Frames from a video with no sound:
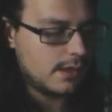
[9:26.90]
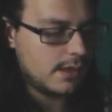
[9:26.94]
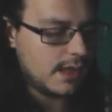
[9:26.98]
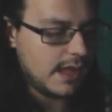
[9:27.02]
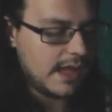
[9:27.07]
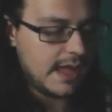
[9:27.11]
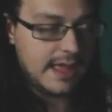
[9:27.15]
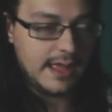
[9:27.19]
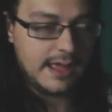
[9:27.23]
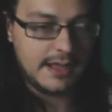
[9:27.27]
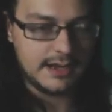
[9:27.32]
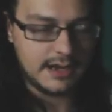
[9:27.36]

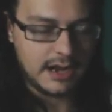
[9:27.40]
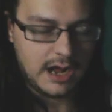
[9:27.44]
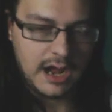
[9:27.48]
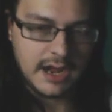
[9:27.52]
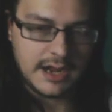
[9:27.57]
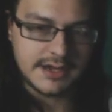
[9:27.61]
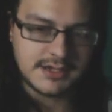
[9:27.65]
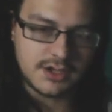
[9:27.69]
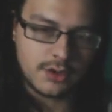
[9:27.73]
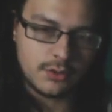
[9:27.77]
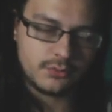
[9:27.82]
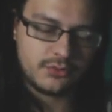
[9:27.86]
and I
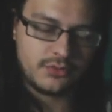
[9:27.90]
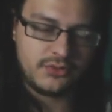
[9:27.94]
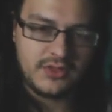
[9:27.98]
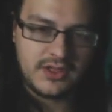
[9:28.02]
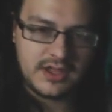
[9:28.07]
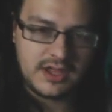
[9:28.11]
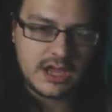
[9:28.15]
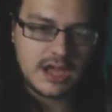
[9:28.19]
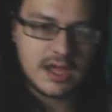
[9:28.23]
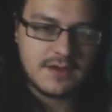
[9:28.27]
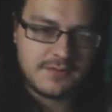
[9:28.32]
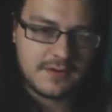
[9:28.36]
don't
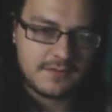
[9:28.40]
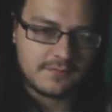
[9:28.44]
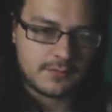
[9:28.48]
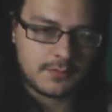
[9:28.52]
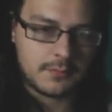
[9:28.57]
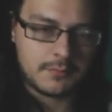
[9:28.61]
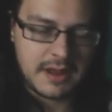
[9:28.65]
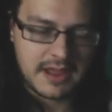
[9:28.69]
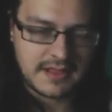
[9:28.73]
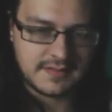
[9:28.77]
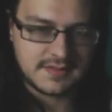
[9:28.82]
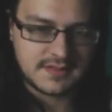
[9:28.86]
think I've ever
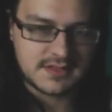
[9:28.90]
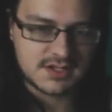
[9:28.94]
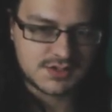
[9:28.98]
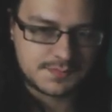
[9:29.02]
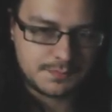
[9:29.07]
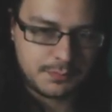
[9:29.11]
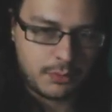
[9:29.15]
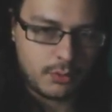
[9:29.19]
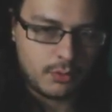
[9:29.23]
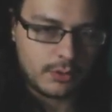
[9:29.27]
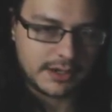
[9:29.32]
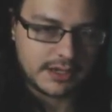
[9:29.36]
made this
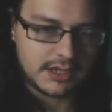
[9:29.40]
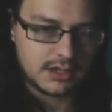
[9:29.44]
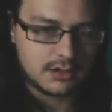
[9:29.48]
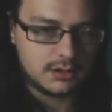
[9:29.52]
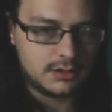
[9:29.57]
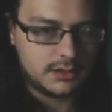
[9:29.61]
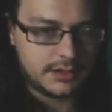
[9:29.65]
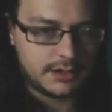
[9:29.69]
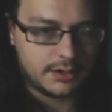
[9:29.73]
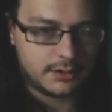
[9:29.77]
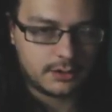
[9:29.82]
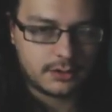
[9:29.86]
point
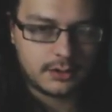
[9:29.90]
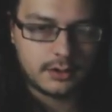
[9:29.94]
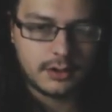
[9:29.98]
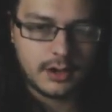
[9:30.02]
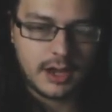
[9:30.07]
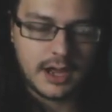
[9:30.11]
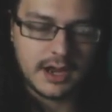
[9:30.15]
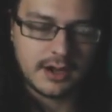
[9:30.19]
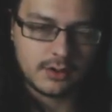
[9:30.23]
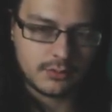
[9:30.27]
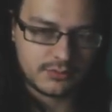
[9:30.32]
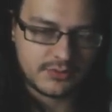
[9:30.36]
clear.
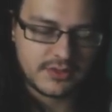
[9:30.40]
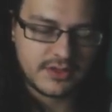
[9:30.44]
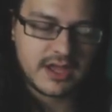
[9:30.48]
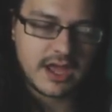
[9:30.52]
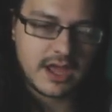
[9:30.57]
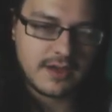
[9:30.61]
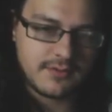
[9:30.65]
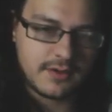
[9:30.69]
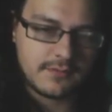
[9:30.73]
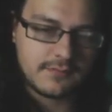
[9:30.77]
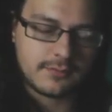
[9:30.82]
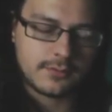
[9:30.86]
I don't think
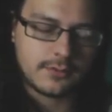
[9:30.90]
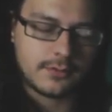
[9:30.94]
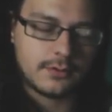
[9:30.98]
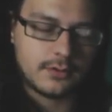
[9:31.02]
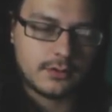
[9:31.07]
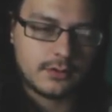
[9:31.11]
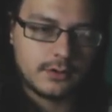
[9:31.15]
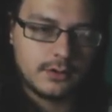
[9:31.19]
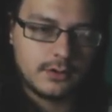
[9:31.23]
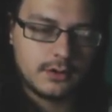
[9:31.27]
I've ever,